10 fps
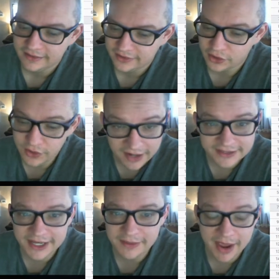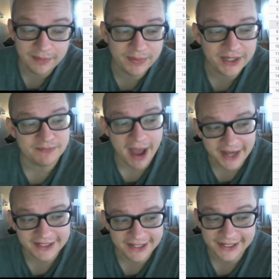Hernandez Hitman beats my
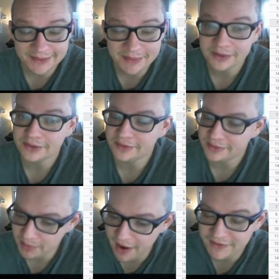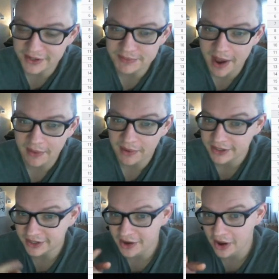team, the Providence Power.
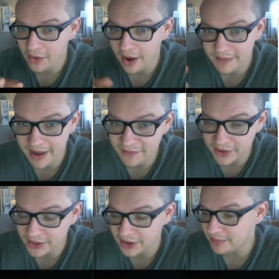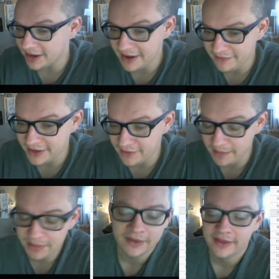You know, I'm not very good, but I never give
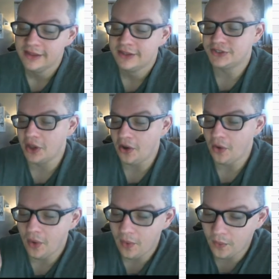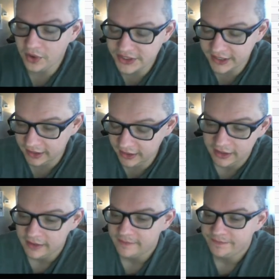up. So we'll see.
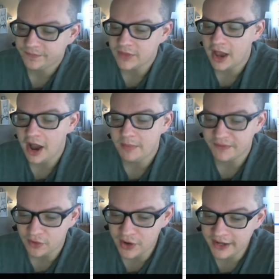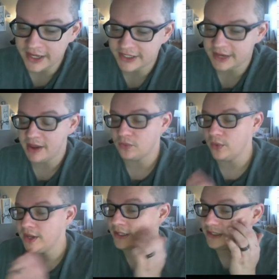But if Hernandez Hitman
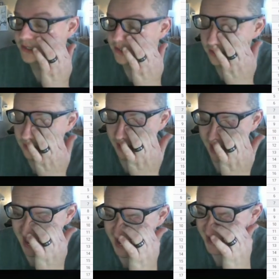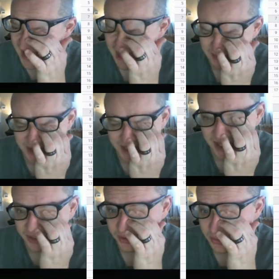wins and 99%
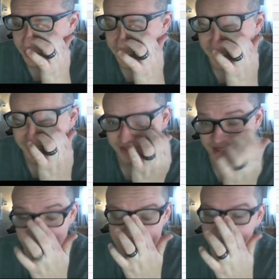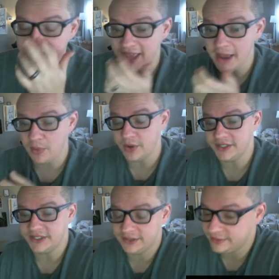luck loses, then at that point,